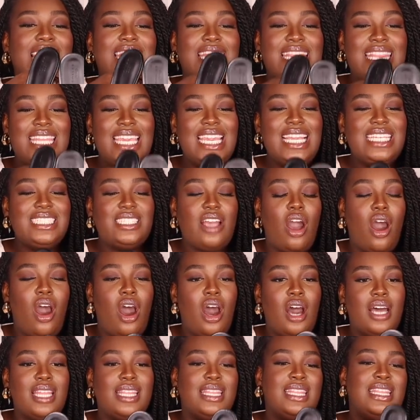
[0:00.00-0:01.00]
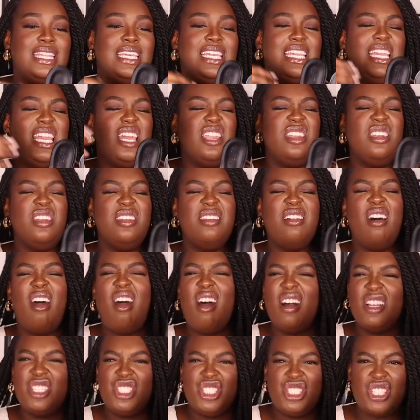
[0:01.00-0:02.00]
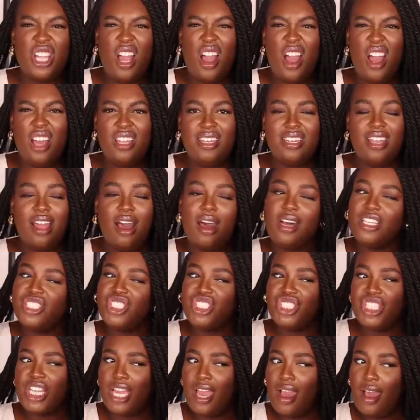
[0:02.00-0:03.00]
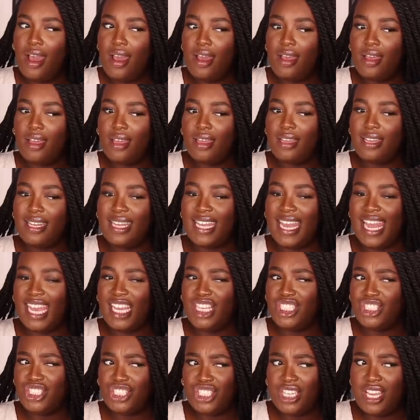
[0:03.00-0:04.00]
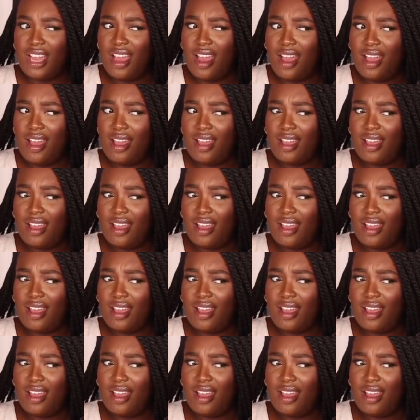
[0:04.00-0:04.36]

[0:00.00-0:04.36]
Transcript: and these are the Nars nausea, nausea, nausea.